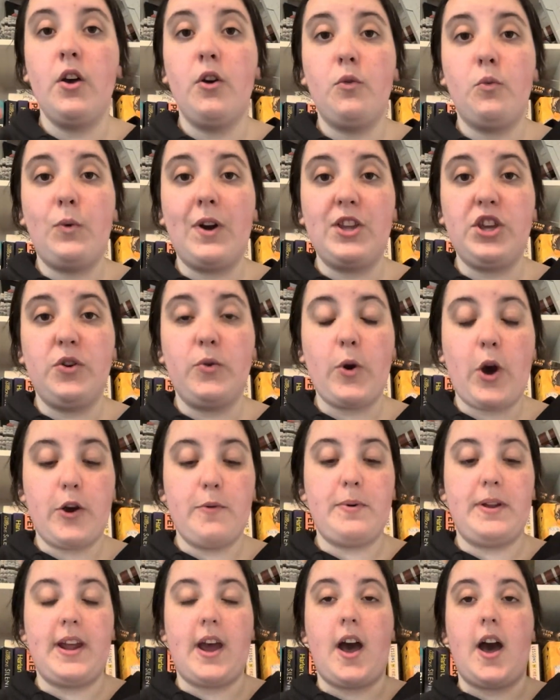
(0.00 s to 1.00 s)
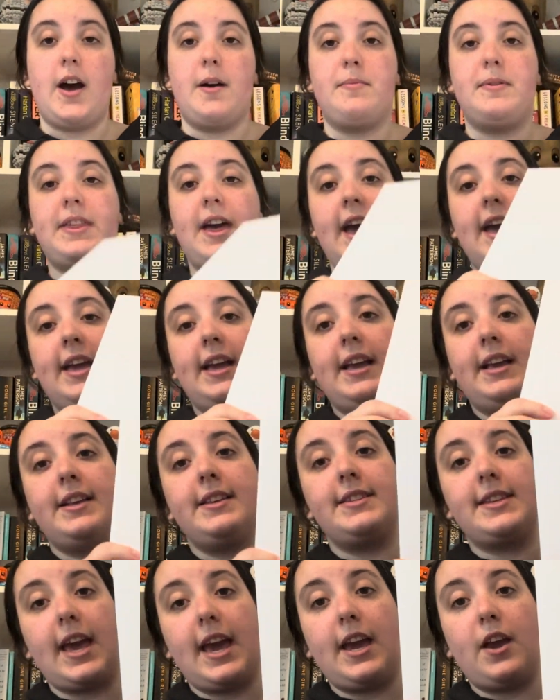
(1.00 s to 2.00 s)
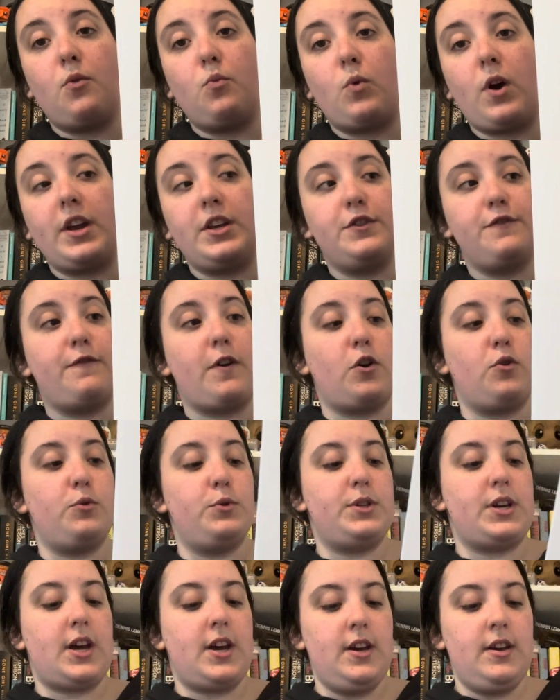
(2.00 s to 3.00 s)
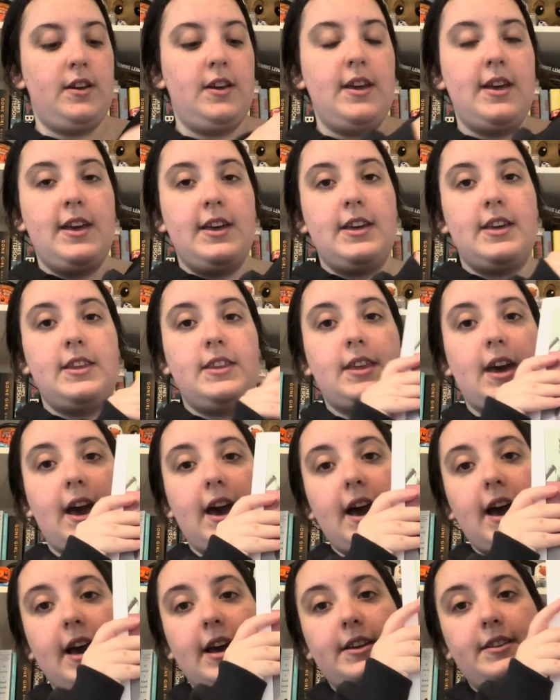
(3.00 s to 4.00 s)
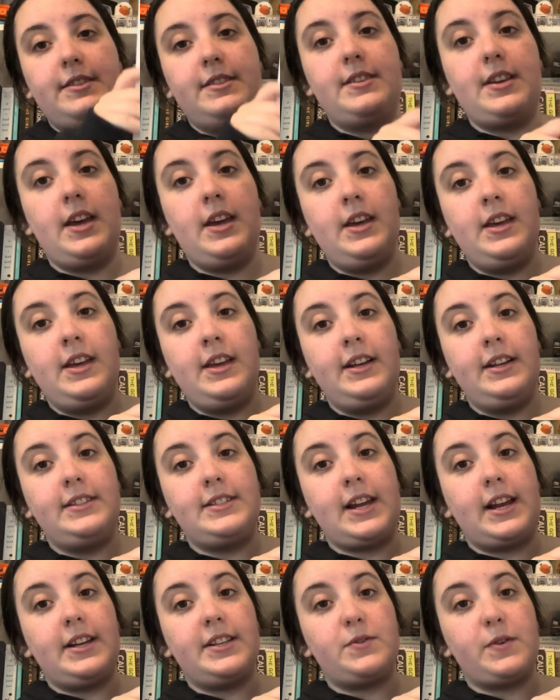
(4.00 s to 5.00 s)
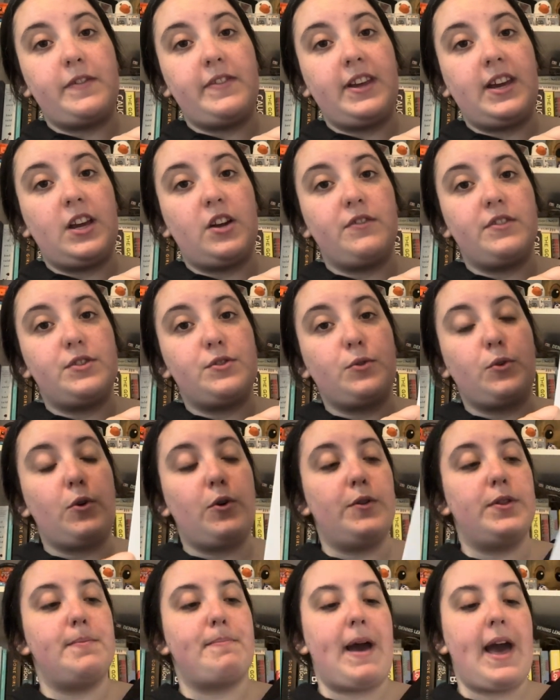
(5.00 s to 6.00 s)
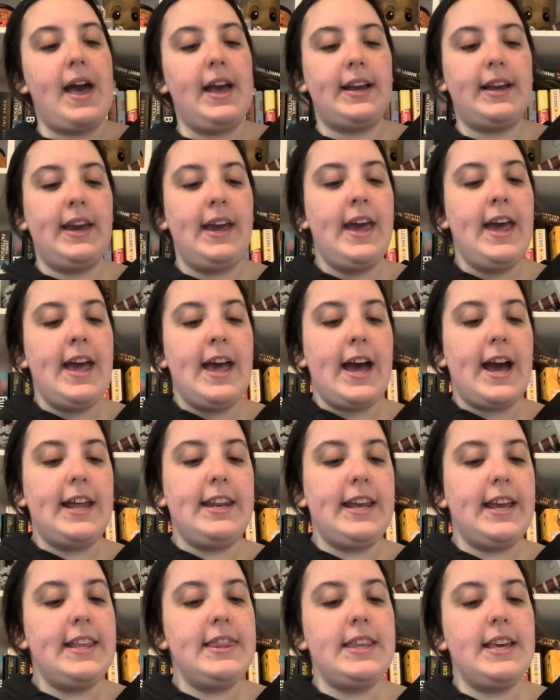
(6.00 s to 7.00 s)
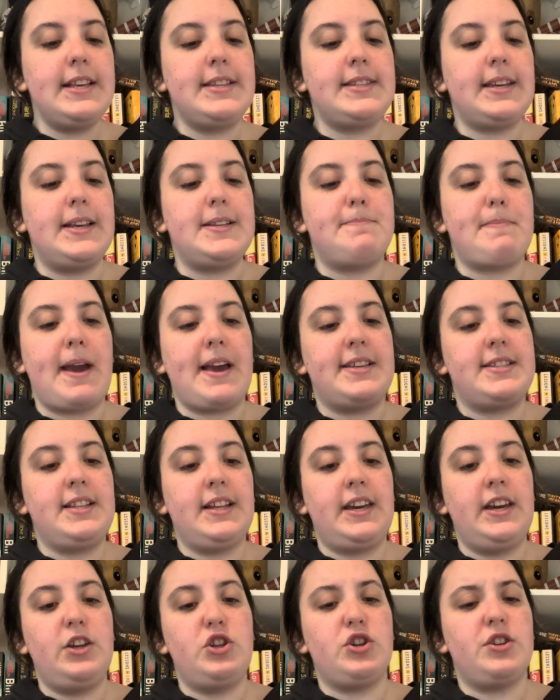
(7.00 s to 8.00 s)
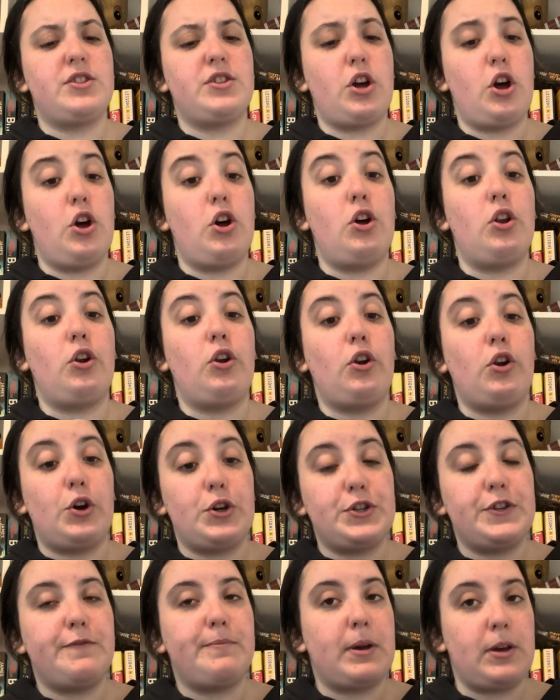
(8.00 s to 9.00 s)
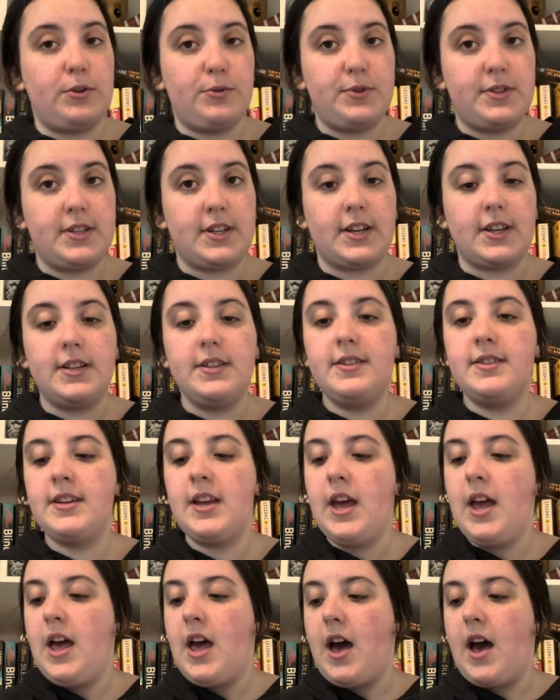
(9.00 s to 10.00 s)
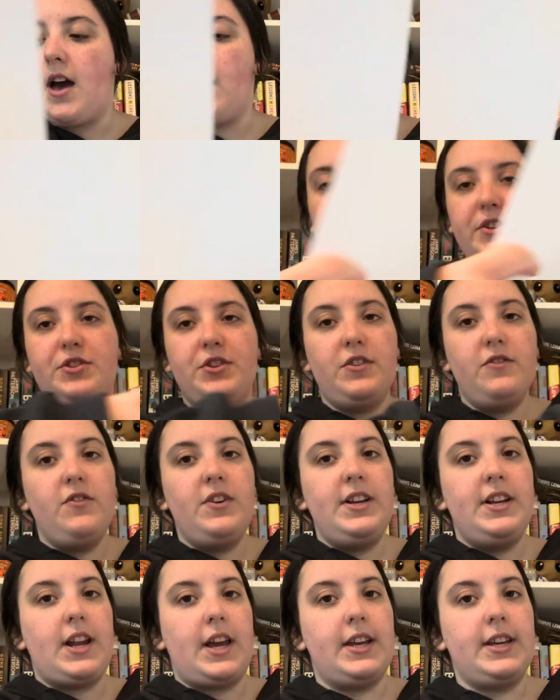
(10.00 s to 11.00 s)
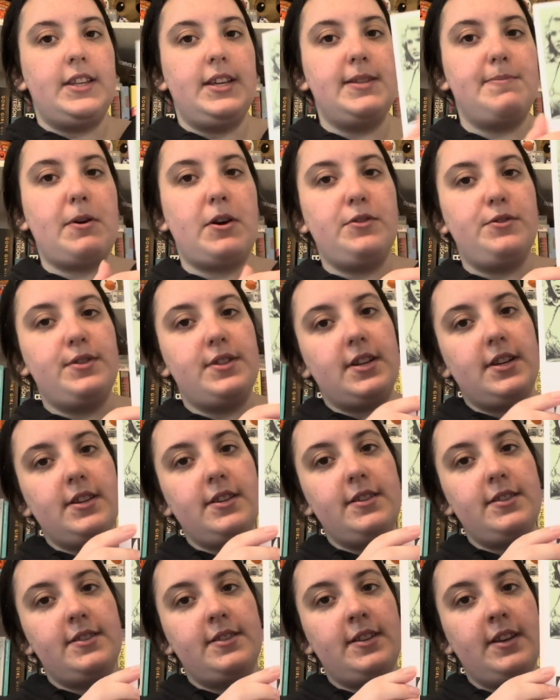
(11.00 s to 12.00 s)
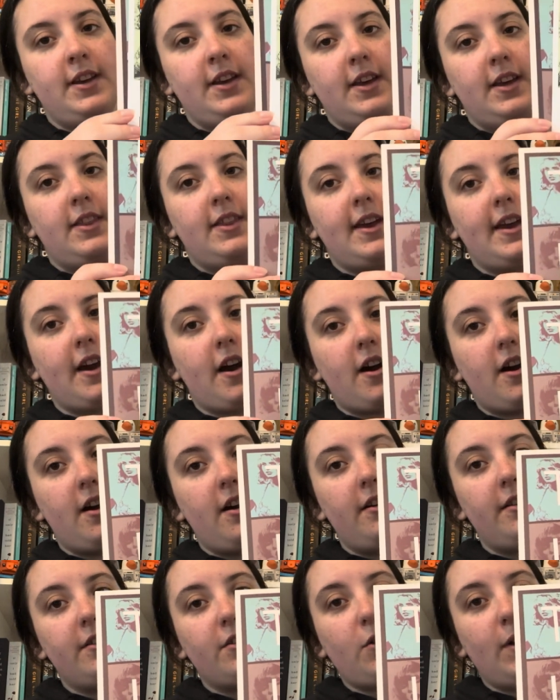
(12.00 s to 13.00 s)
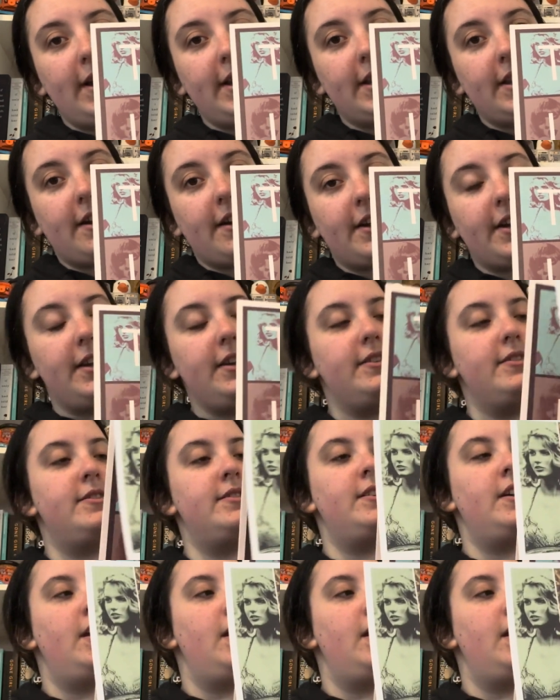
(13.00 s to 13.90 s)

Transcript: When you open it up, there is a white folder that has Taylor Swift The Eras Tour on the back, and in this is basically just a lot of posters. I do really like these posters, they are quite nice.